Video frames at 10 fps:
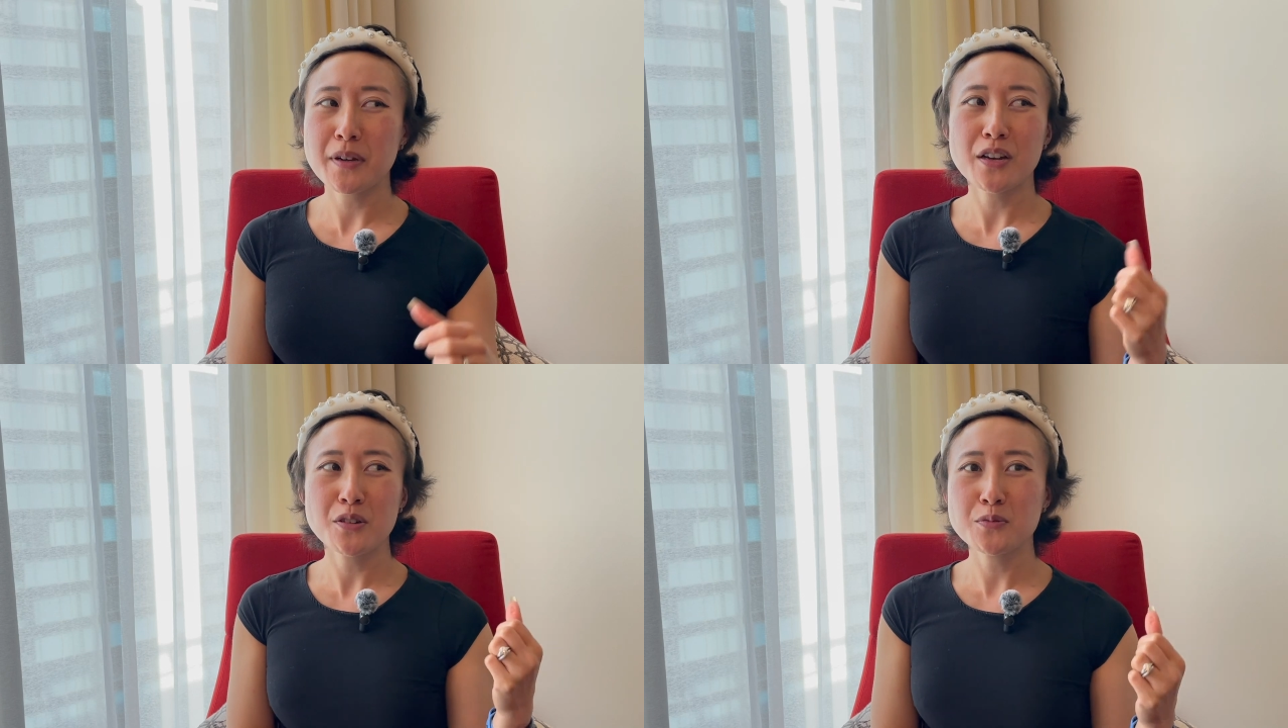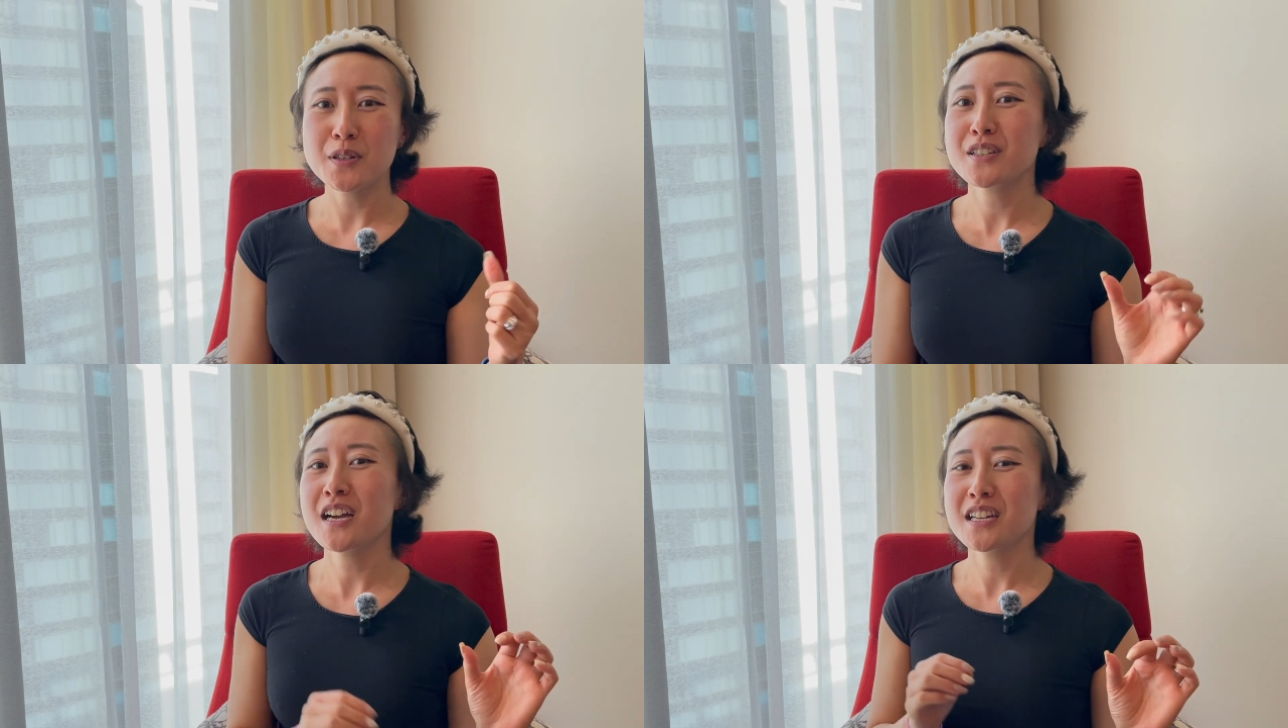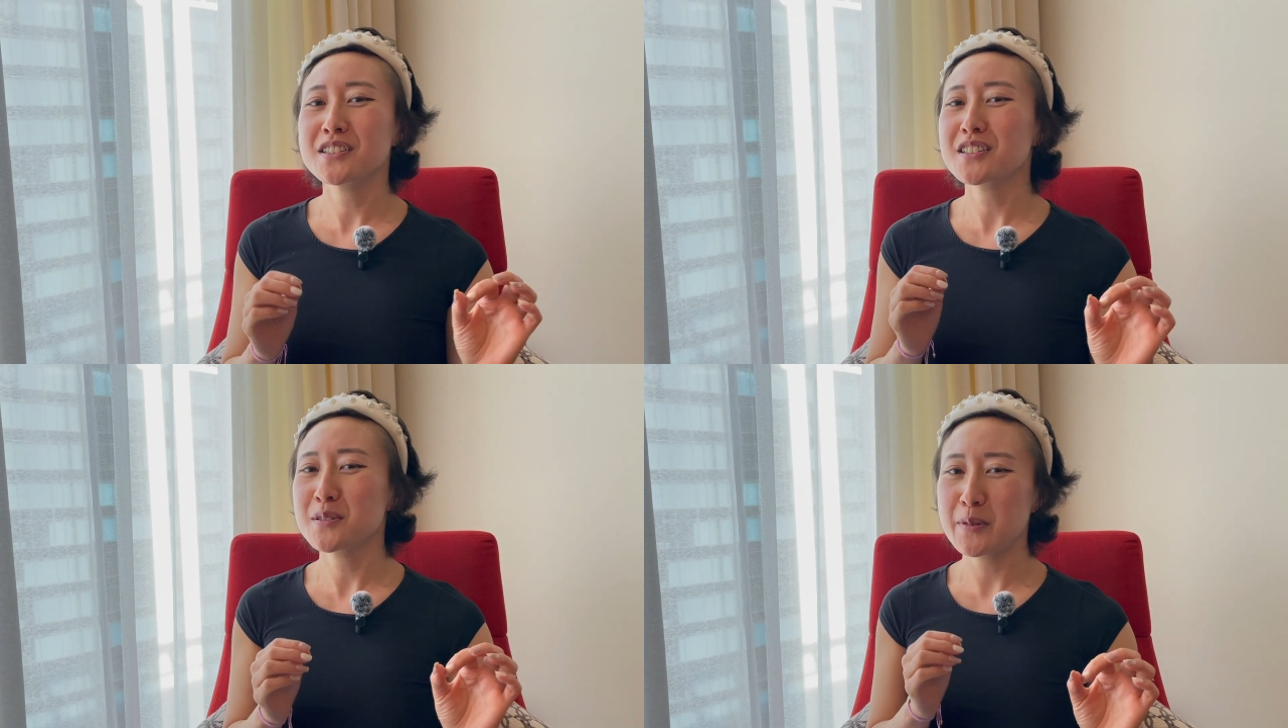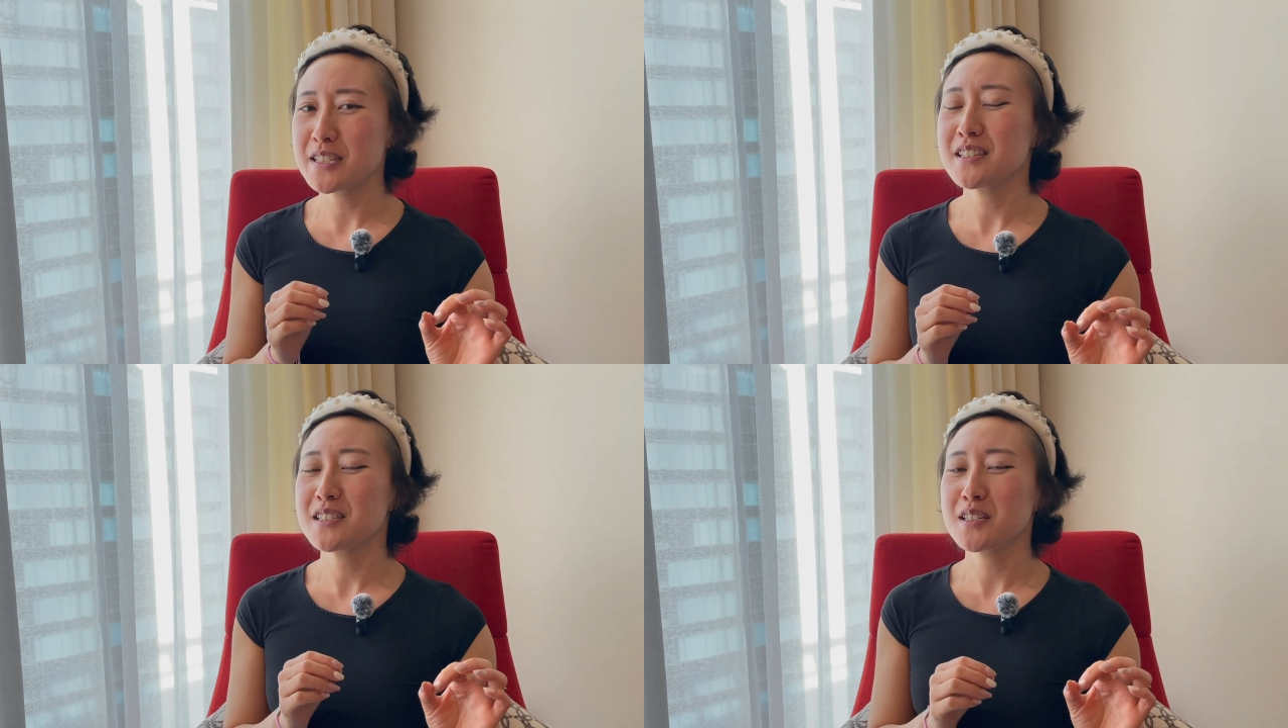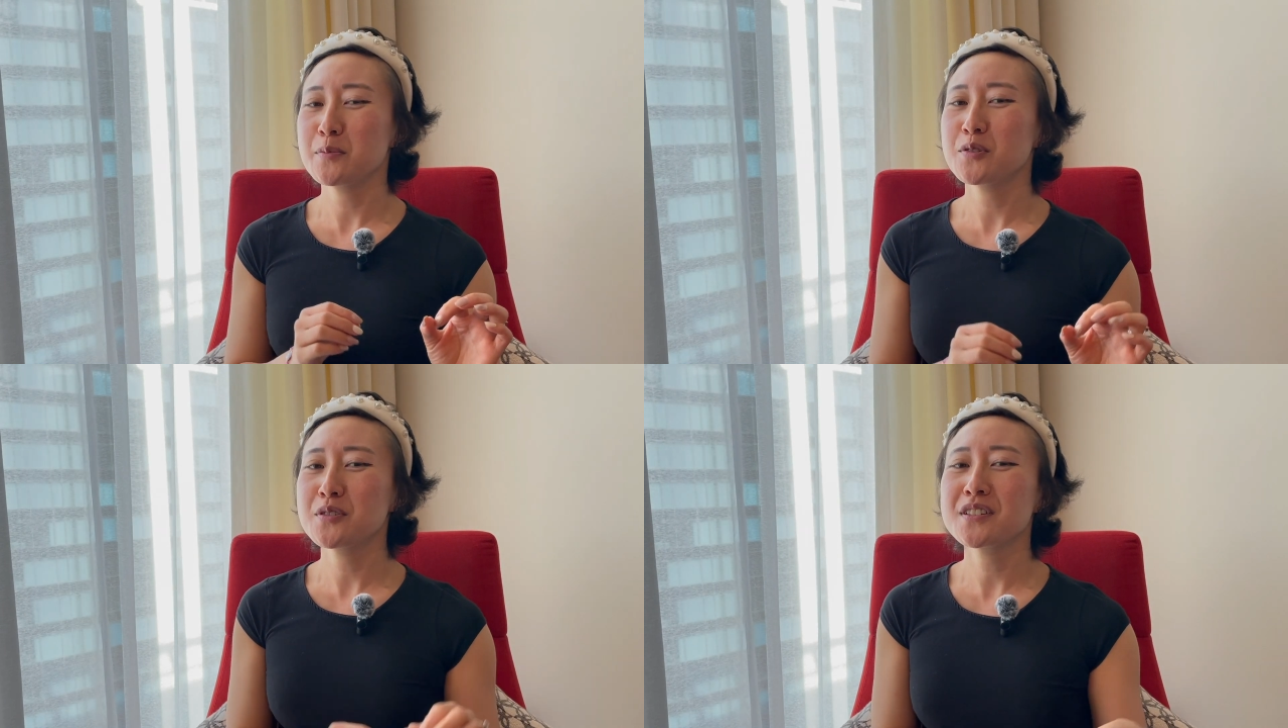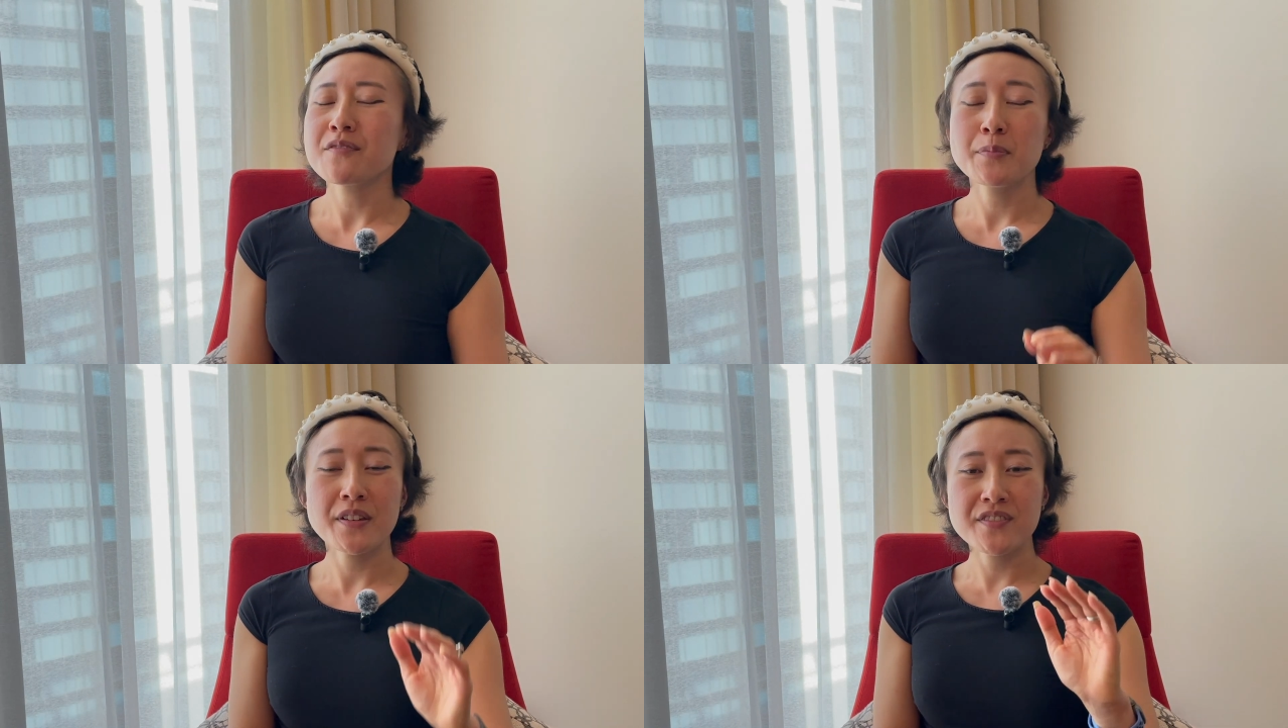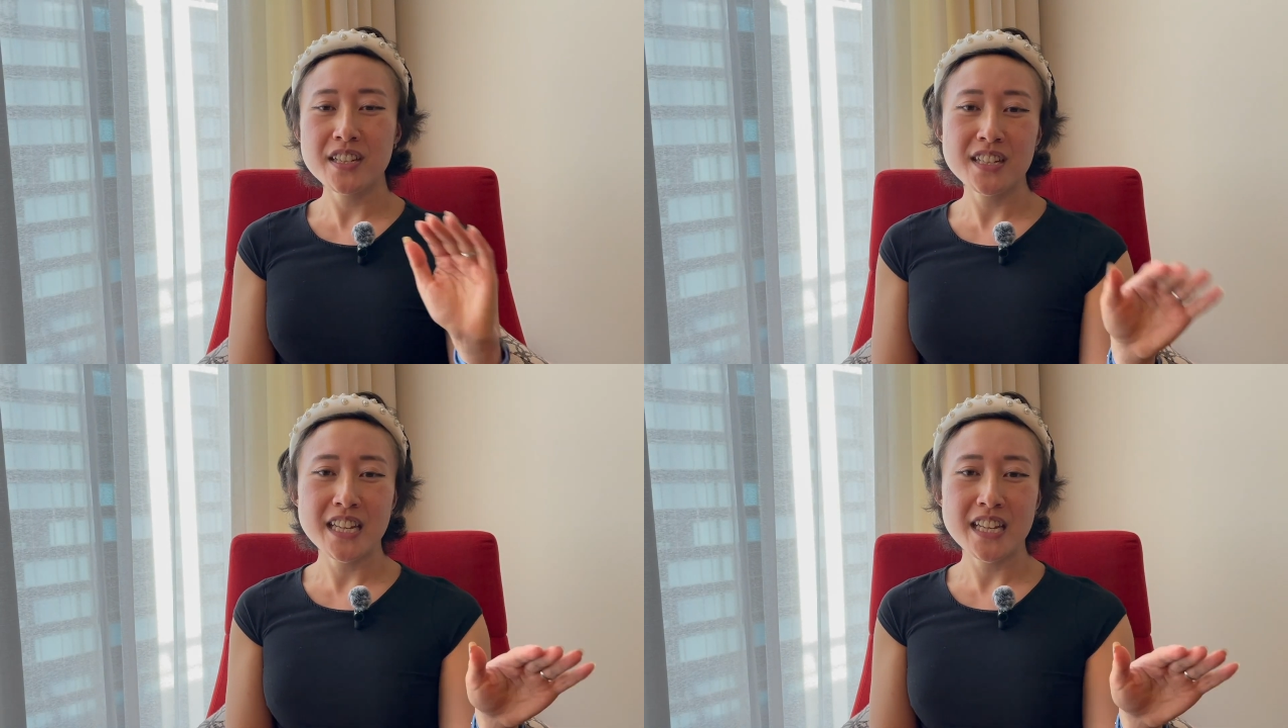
but my old one kind of doesn't make sense anymore. I've pivoted